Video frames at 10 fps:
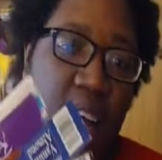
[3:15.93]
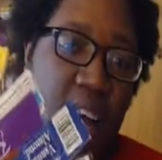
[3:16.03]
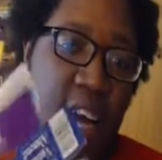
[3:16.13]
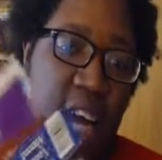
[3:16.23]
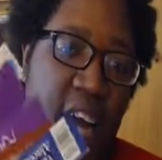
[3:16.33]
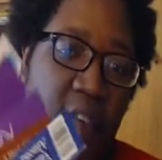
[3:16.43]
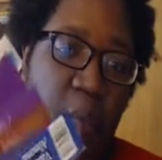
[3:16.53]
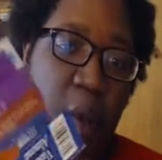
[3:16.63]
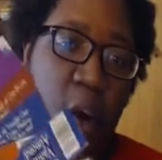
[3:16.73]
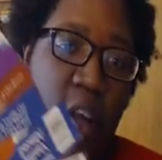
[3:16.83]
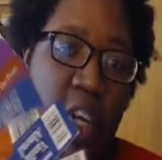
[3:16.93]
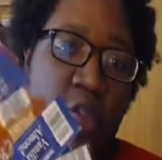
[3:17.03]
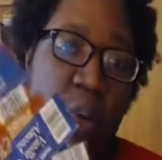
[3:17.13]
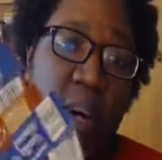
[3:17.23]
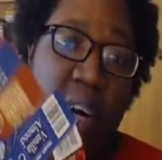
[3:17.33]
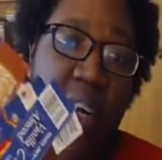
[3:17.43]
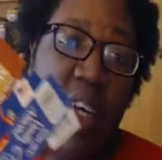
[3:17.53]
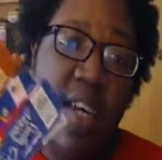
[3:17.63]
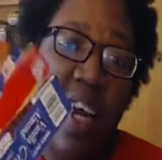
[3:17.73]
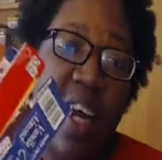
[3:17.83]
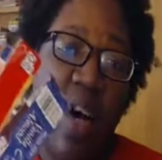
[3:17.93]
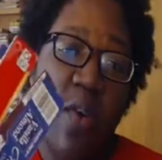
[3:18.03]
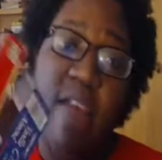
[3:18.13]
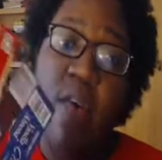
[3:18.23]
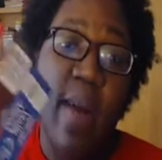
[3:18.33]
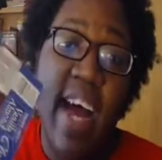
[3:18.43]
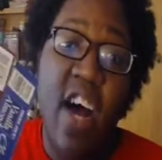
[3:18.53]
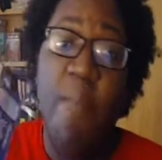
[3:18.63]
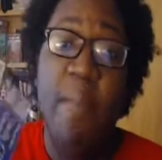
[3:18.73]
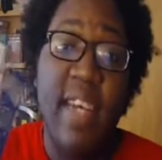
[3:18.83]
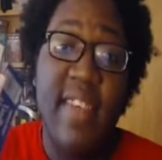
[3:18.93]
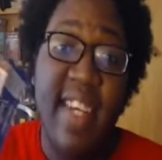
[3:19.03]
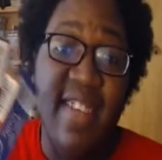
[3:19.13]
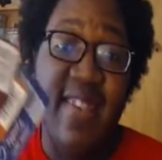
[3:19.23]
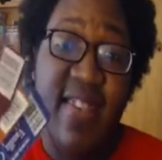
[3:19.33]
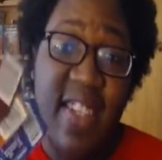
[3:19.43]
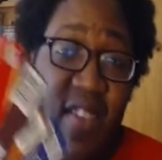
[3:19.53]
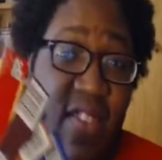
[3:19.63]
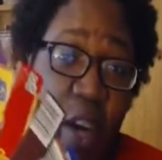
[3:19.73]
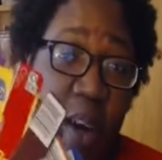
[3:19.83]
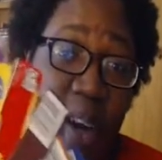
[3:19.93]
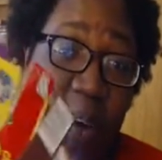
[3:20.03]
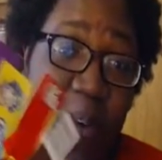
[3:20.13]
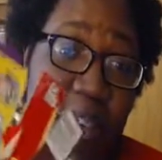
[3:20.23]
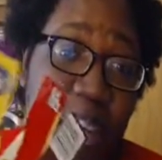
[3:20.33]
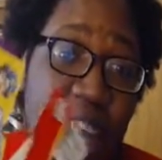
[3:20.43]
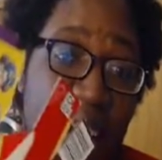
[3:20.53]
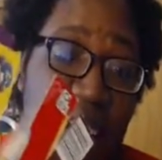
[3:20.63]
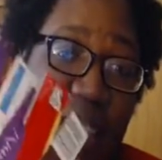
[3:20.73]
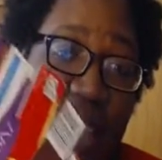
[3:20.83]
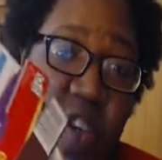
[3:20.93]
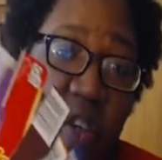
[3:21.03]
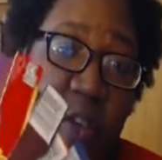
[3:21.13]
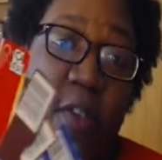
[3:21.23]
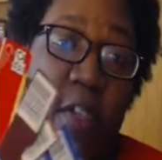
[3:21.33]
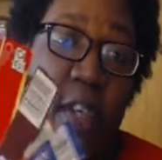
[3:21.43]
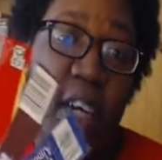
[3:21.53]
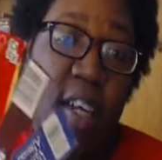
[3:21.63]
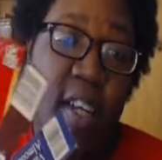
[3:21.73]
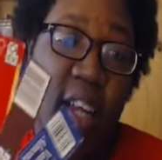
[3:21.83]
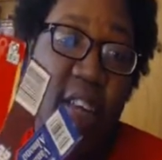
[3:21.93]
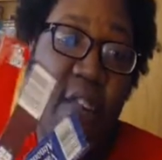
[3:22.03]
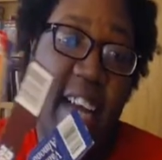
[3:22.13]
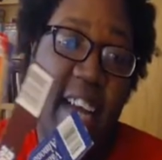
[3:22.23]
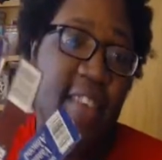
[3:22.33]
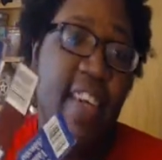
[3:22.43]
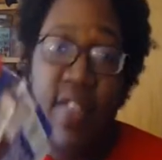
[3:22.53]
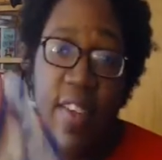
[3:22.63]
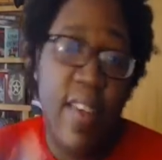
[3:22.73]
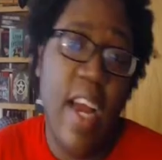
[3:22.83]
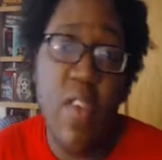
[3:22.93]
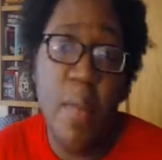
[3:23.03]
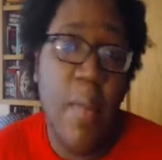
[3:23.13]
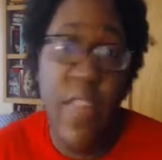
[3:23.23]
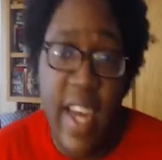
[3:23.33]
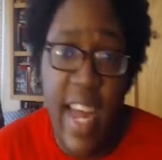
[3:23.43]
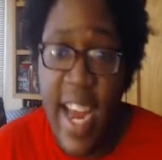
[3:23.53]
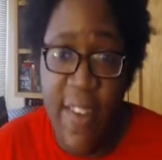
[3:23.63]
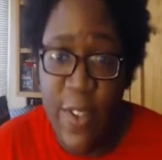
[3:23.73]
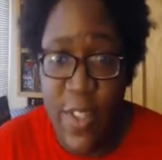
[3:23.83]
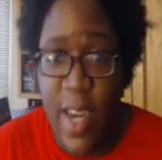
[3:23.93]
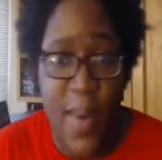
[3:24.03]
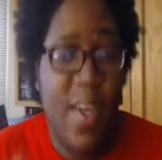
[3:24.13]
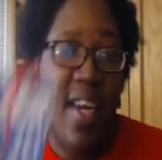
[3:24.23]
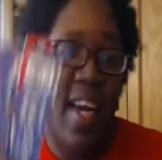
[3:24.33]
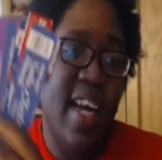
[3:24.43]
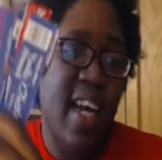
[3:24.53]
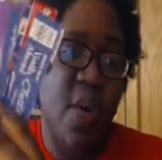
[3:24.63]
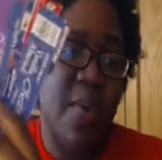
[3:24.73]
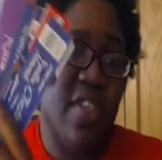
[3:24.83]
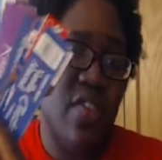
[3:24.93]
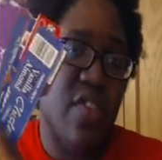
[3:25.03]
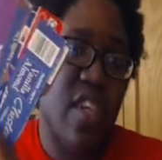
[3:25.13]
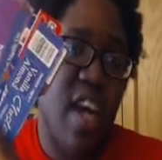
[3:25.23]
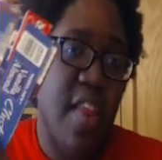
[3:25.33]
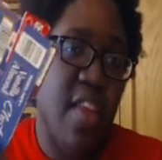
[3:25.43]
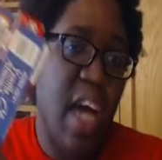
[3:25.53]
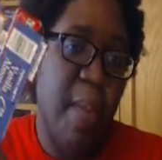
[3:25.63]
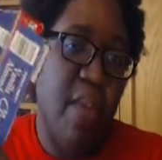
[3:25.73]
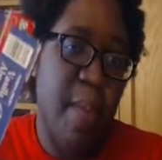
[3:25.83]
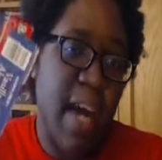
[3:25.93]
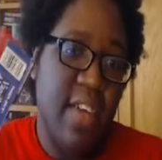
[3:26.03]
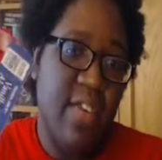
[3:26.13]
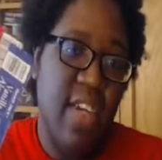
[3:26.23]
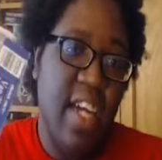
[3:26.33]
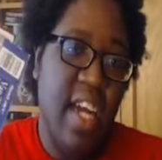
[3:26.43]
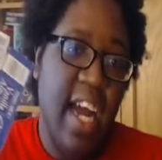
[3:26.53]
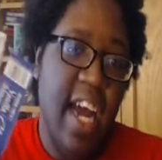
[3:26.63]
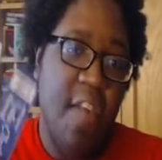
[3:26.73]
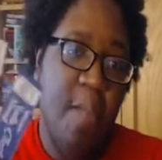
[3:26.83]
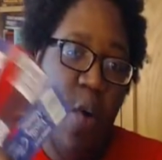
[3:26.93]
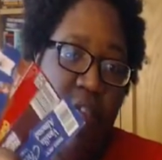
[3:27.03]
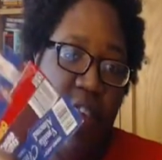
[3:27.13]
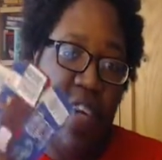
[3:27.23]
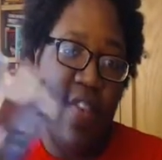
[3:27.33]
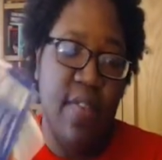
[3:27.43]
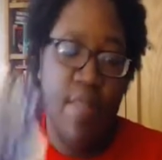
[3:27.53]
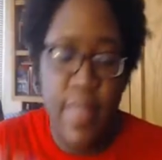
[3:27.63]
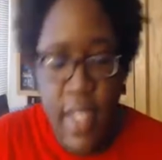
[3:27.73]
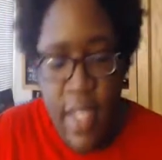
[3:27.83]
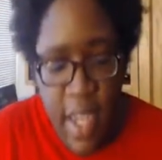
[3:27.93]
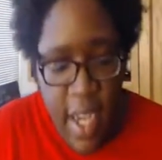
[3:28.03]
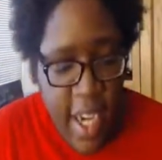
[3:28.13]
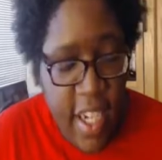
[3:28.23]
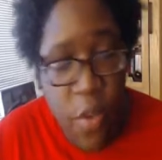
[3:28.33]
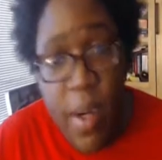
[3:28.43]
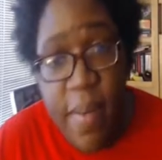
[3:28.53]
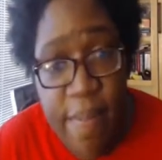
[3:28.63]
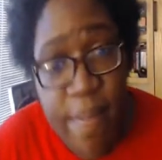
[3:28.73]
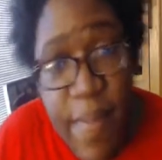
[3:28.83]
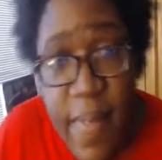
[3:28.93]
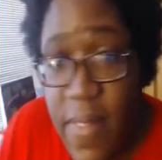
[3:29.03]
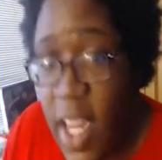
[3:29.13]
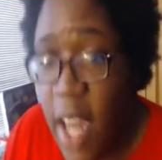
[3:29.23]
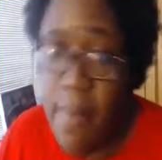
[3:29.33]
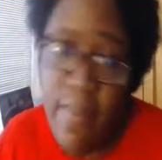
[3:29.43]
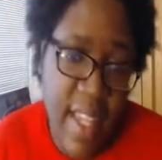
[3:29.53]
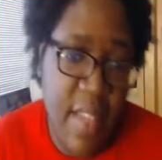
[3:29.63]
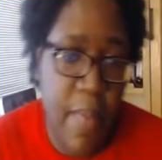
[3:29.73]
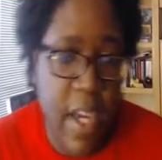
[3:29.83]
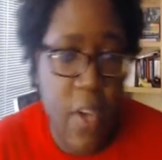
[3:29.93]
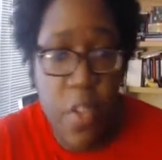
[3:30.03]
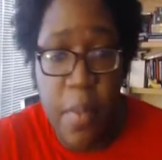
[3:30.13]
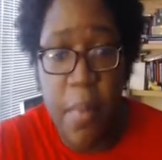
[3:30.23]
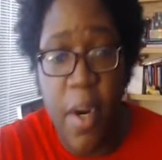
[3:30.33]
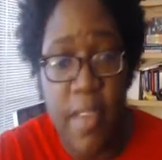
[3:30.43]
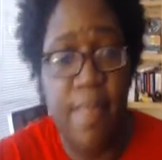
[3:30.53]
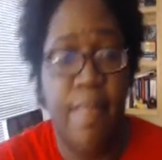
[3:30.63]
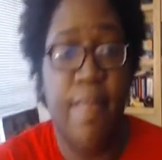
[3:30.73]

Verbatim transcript: and I have them all in a drawer and I'll never run out because I eat cereal in like these huge like phases every month and a half or so. And I always just cut the top off the box and I have more of these and a drawer. So that's my go-to bookmark.